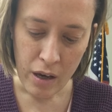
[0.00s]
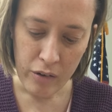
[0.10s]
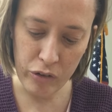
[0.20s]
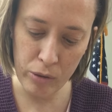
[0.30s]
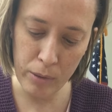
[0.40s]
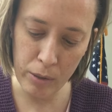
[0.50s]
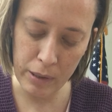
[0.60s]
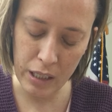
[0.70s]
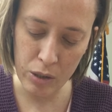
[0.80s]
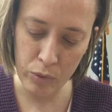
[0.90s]
For a
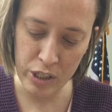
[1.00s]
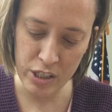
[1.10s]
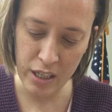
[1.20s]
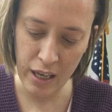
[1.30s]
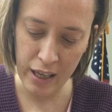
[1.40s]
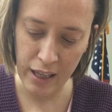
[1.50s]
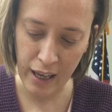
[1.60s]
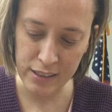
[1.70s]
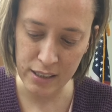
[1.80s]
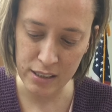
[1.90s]
moment he wished he had
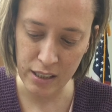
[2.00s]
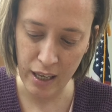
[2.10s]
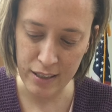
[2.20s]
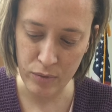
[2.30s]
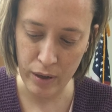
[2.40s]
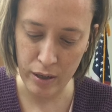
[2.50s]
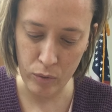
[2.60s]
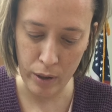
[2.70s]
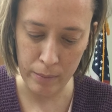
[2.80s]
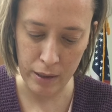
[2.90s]
access to X-ray
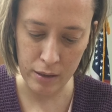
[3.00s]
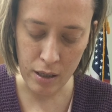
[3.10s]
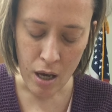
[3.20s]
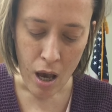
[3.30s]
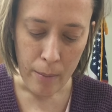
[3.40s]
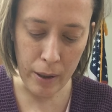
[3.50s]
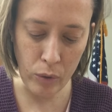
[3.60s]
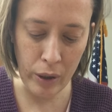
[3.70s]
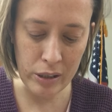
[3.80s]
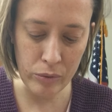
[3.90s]
equipment, but
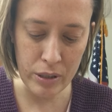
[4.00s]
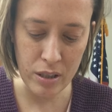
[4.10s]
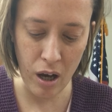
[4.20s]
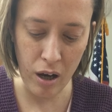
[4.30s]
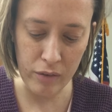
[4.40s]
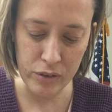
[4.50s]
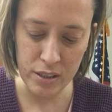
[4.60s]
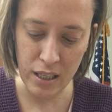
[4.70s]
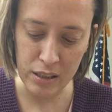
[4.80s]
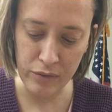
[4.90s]
quickly resolved to
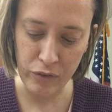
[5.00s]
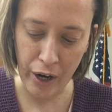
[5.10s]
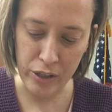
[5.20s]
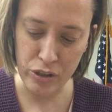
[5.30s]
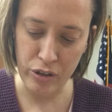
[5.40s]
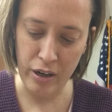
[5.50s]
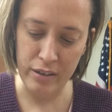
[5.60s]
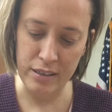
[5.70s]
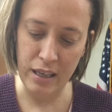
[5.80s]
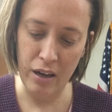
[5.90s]
set the fracture
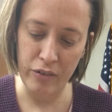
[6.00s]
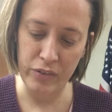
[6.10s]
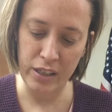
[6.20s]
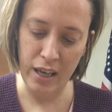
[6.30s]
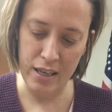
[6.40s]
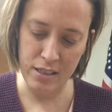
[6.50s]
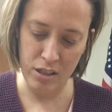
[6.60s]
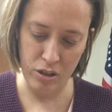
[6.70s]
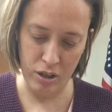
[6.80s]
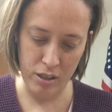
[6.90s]
as carefully as he
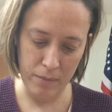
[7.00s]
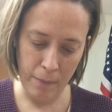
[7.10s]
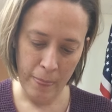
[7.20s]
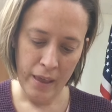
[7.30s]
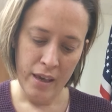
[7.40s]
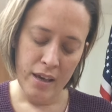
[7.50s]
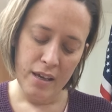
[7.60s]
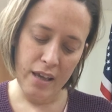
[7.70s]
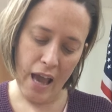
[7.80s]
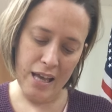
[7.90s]
could.
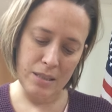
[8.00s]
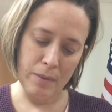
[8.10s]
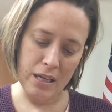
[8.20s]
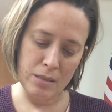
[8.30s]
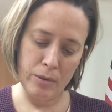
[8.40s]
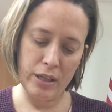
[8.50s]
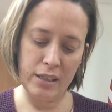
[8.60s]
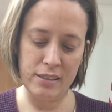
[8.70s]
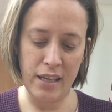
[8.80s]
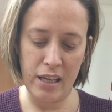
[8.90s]
He asked May to bring a
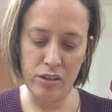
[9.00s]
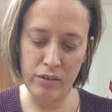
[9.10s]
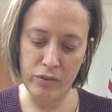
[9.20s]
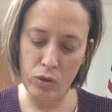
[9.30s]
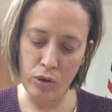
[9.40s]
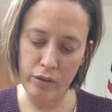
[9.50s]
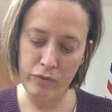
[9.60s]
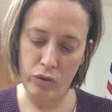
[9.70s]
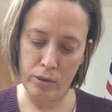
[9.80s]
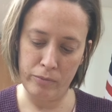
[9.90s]
container of
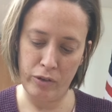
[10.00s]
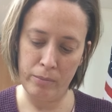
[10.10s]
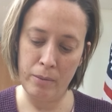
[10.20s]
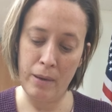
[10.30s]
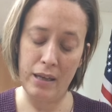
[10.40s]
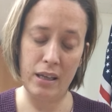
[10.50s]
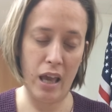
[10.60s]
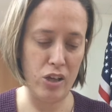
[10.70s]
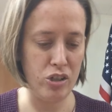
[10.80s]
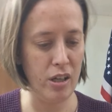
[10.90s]
chloroform from the
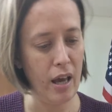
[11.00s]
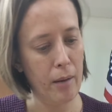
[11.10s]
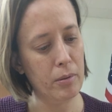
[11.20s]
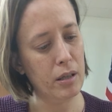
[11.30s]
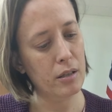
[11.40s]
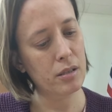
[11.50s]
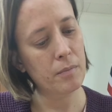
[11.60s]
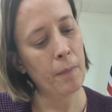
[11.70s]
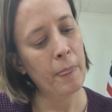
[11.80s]
medication cabinet.